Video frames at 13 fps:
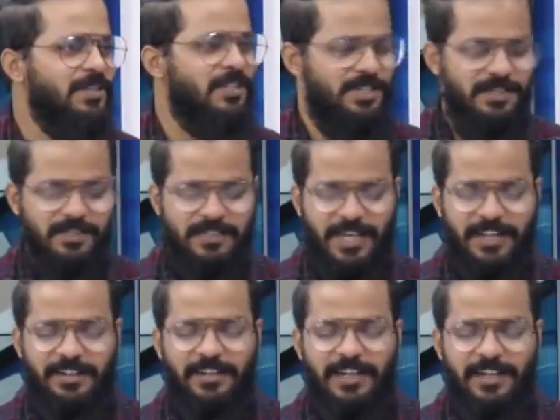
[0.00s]
Just
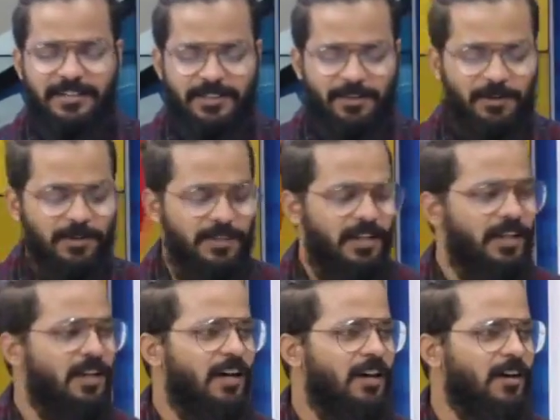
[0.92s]
segregate your
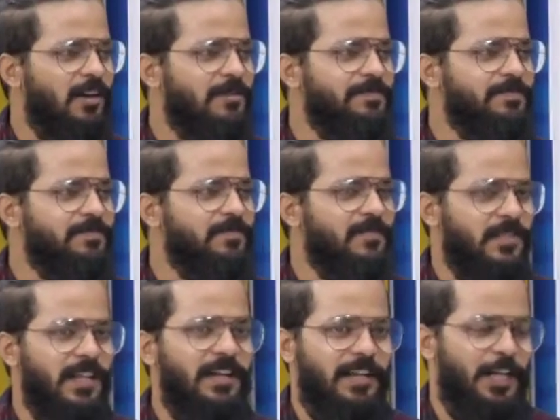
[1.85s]
thing,